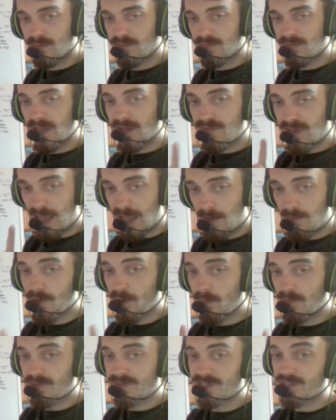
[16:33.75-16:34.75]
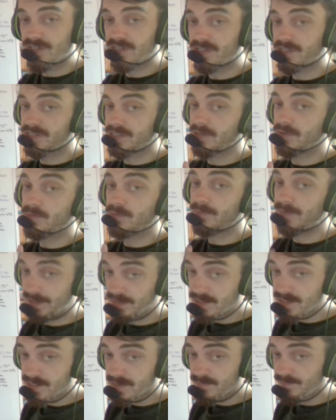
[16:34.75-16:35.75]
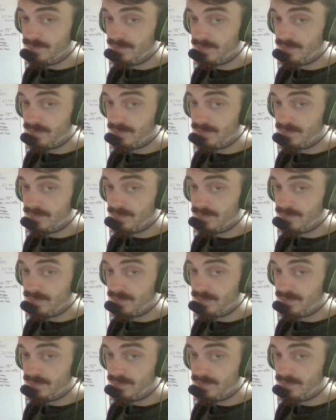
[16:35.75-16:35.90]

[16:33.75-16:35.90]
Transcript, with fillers: they've kept the opposition to single figures.